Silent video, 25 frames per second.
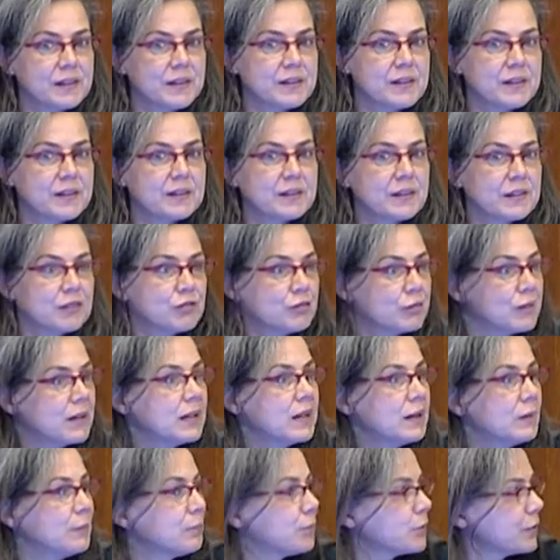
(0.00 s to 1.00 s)
I think that's
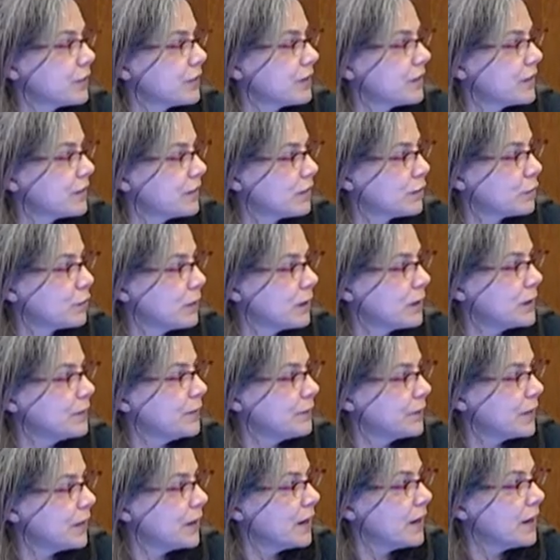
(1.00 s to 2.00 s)
really important as well
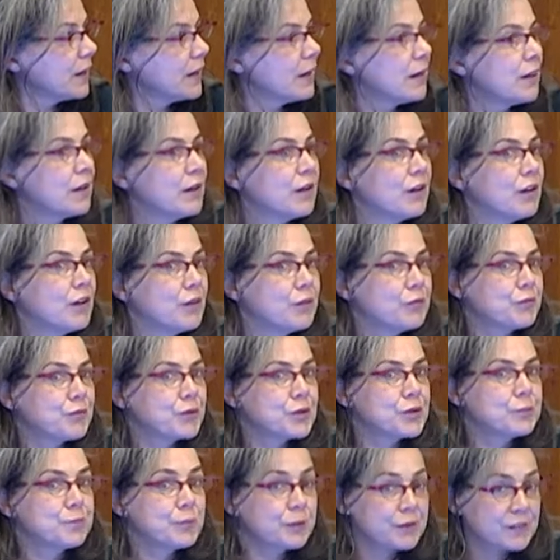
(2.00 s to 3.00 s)
uh,
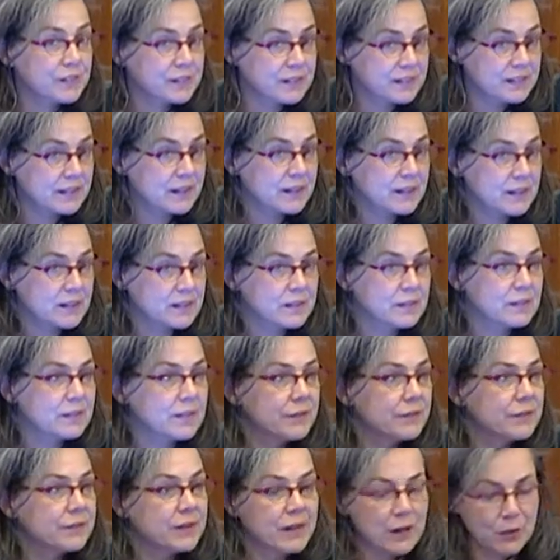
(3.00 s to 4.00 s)
for the potential
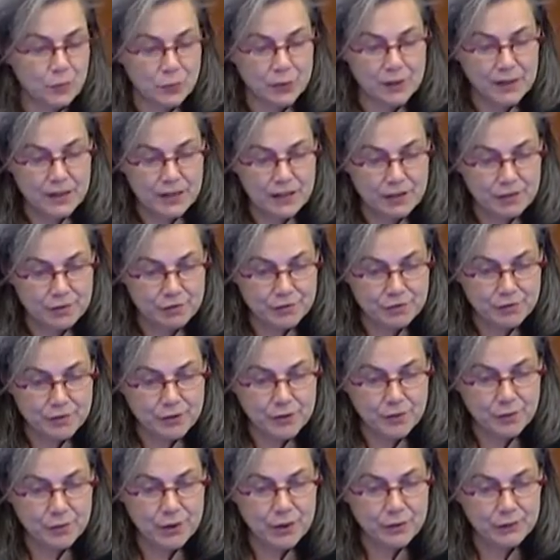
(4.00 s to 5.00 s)
that we have
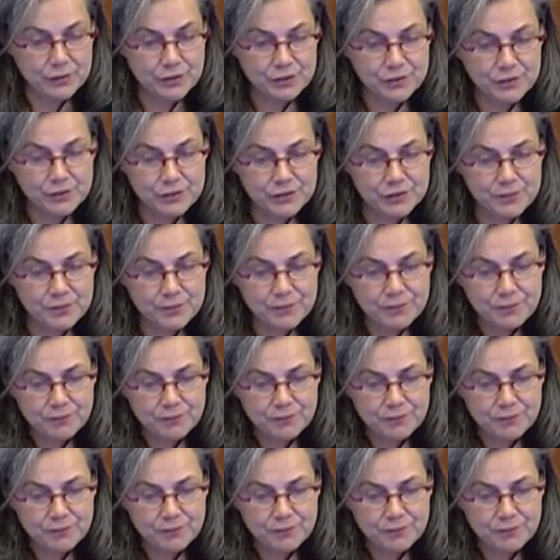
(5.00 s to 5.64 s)
around us.